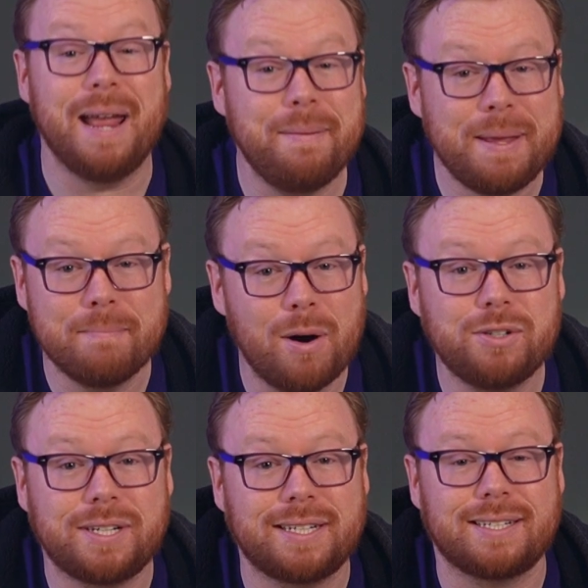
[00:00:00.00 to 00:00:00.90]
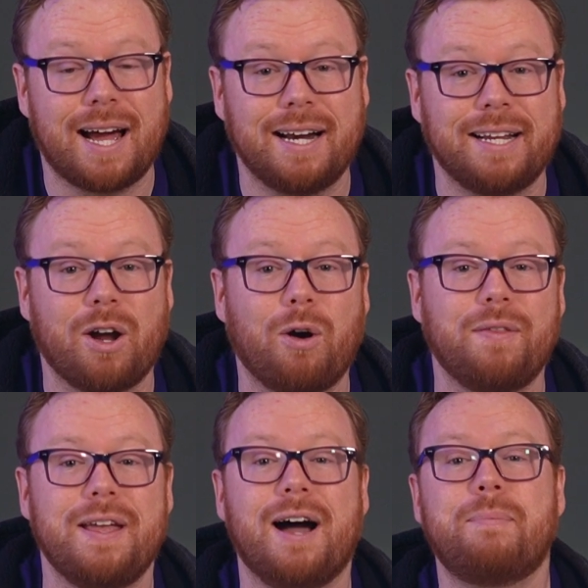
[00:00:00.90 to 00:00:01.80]
maybe most exciting, are
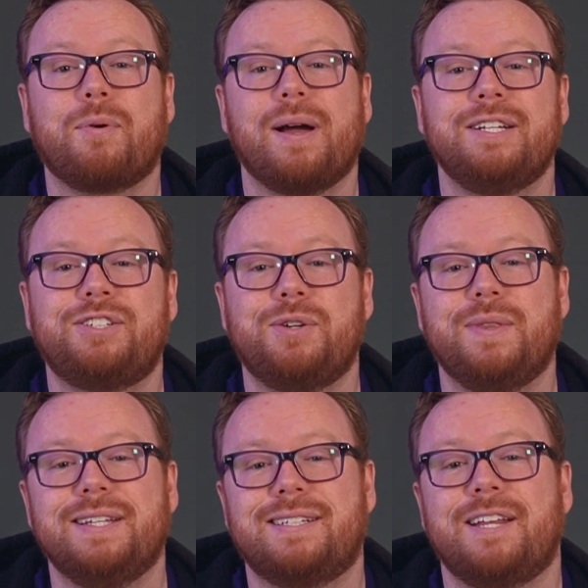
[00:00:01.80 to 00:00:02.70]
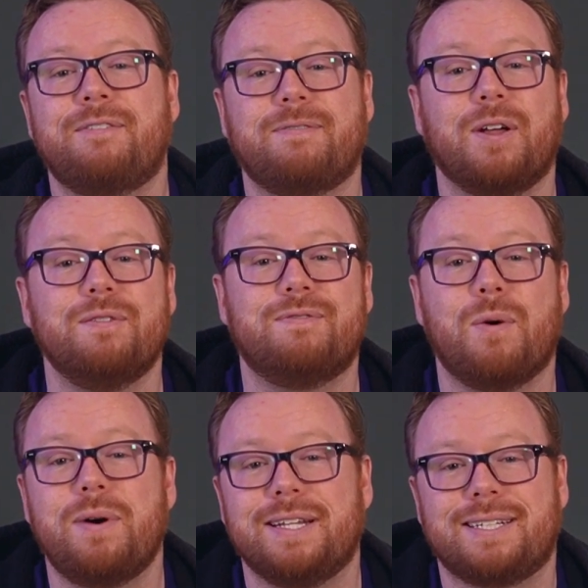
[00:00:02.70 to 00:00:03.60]
the upgrades to the SynthFlow
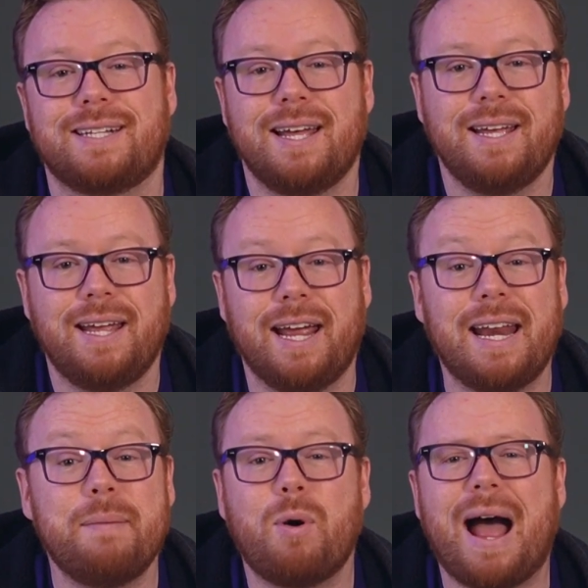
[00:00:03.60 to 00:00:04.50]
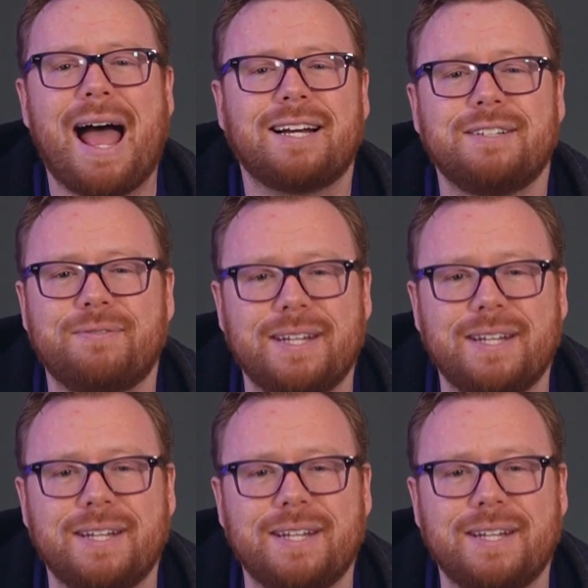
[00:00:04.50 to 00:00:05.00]
voice. Enable active